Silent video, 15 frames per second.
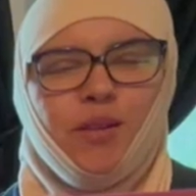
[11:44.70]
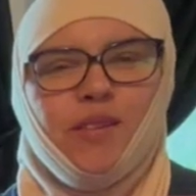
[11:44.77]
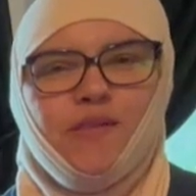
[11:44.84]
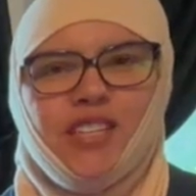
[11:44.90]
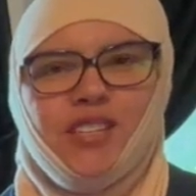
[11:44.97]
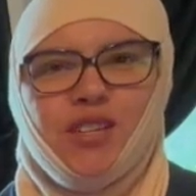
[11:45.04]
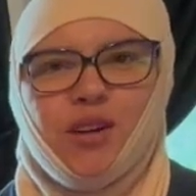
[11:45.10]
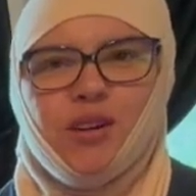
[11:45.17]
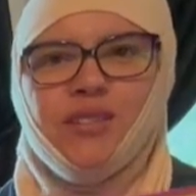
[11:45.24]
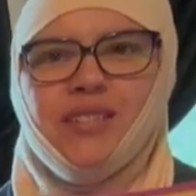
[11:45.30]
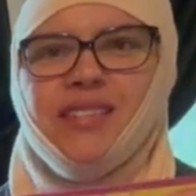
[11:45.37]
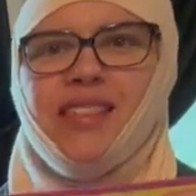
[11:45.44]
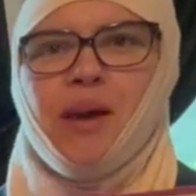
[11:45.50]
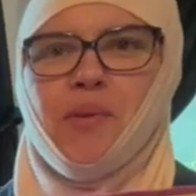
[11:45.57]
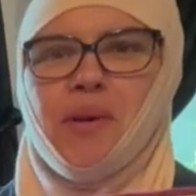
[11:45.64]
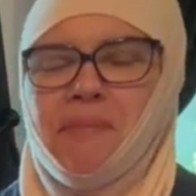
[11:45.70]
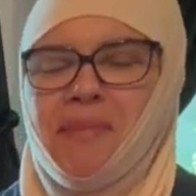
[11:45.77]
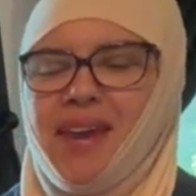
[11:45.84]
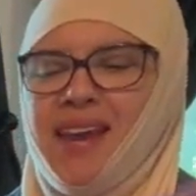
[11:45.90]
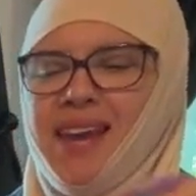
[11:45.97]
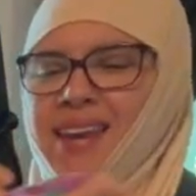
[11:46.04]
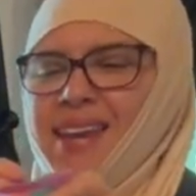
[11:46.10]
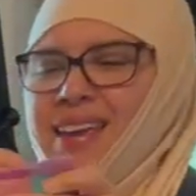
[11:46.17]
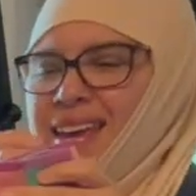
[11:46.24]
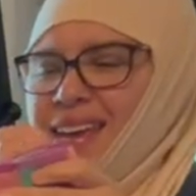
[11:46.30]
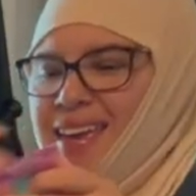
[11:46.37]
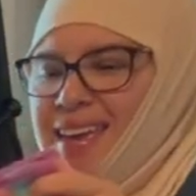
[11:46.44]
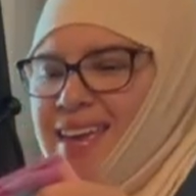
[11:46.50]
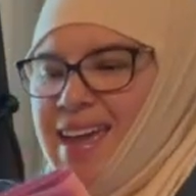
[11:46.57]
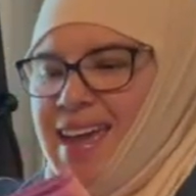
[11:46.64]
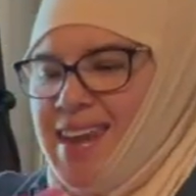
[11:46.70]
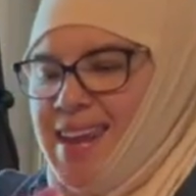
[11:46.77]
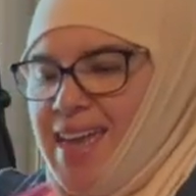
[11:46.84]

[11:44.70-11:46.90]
of detergent that we made. And